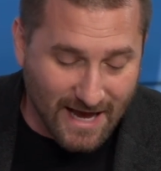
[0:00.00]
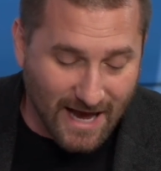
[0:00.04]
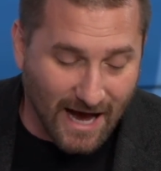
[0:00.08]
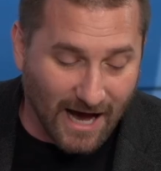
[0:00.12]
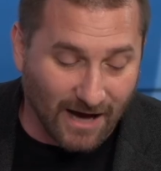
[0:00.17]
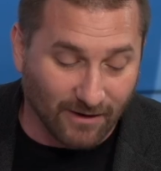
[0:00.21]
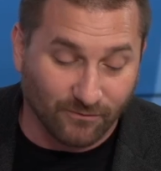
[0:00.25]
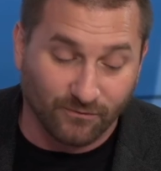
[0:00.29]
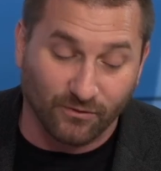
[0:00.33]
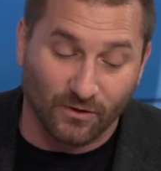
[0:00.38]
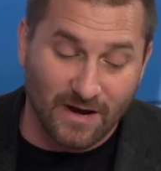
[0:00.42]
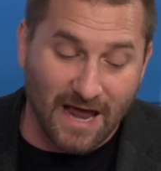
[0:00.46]

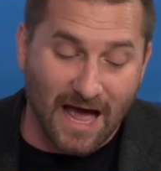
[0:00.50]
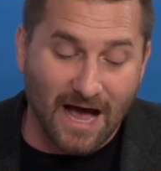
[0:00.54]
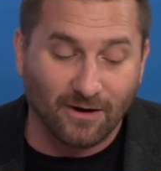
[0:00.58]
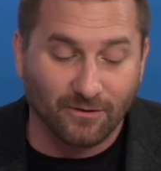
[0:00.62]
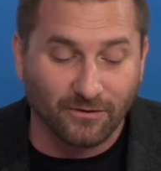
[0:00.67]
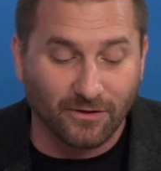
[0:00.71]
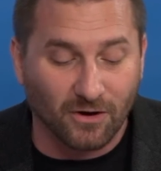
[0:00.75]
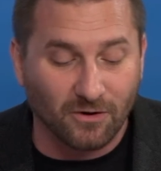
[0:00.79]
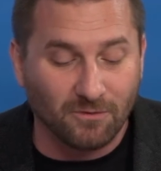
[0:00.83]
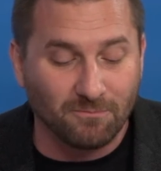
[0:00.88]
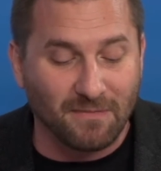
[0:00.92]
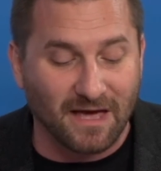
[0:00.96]
Uh, for now,
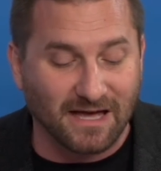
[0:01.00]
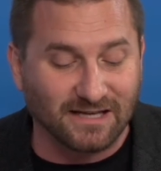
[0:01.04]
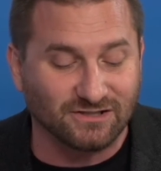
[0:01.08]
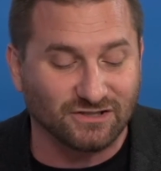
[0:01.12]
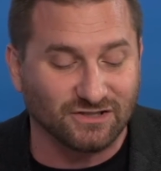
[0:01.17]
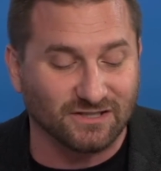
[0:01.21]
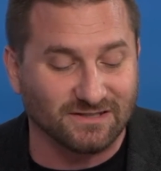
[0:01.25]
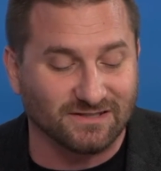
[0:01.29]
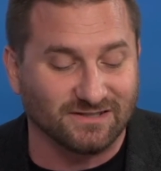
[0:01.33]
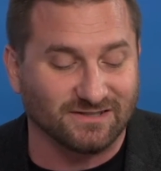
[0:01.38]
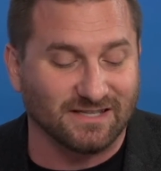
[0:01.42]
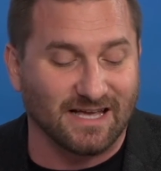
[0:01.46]
though,
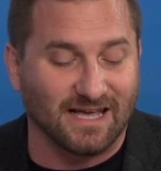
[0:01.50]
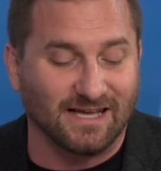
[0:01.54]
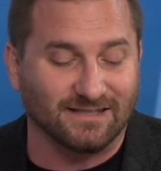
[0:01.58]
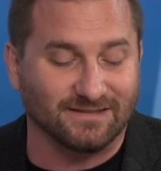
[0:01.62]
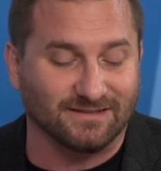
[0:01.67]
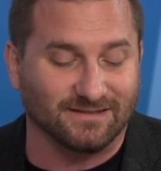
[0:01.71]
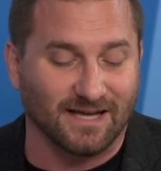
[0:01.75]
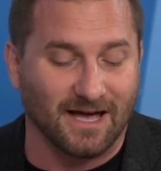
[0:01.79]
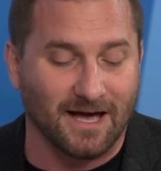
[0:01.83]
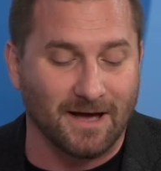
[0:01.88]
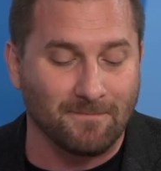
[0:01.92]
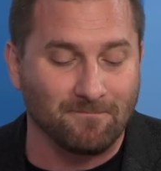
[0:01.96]
Manchin
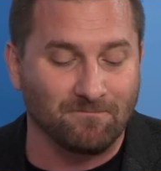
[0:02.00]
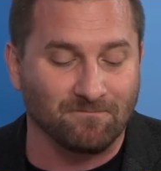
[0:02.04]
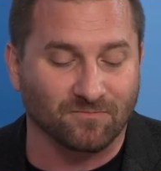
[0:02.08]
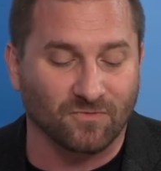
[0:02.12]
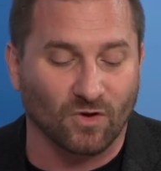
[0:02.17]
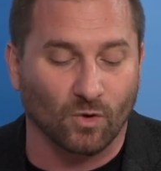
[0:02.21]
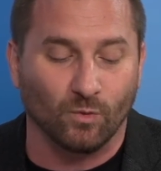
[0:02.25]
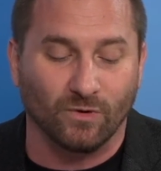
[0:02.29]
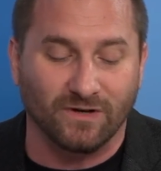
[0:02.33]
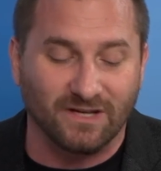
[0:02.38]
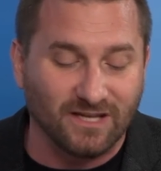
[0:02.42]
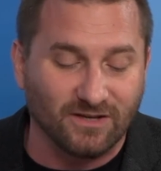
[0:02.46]
says um,
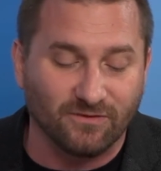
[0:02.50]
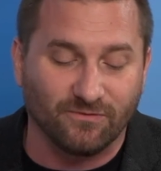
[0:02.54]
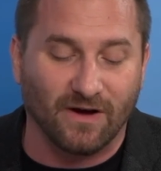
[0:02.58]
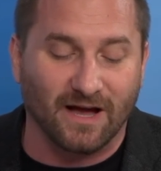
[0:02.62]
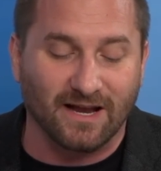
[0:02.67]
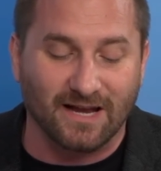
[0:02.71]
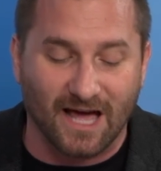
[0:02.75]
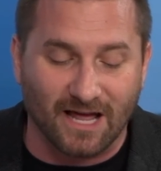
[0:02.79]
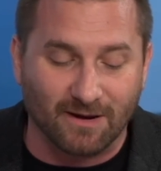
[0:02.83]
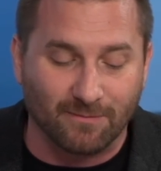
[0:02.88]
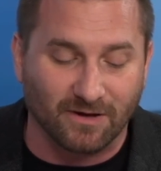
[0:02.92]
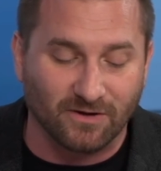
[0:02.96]
we need to
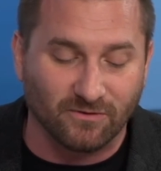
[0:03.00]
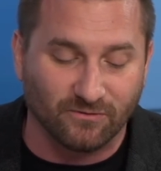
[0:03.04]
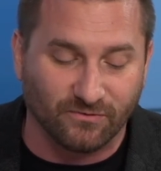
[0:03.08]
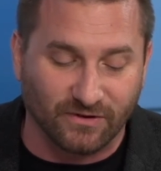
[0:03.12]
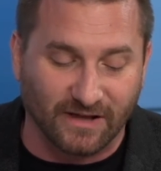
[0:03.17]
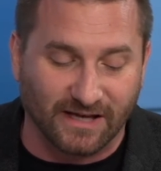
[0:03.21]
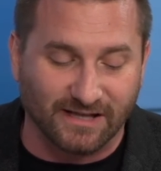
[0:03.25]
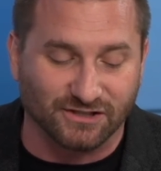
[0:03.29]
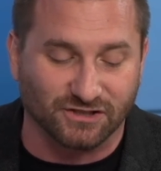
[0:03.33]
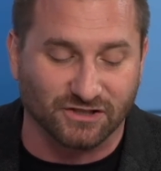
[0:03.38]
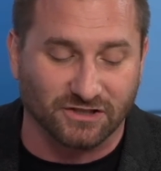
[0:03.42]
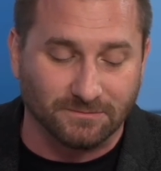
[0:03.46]
find out about
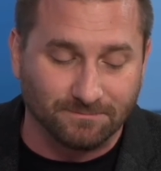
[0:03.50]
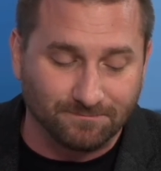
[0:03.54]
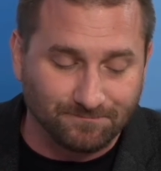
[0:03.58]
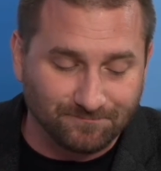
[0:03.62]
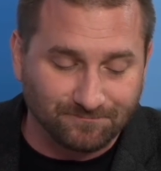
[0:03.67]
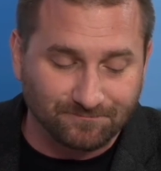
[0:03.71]
inflation.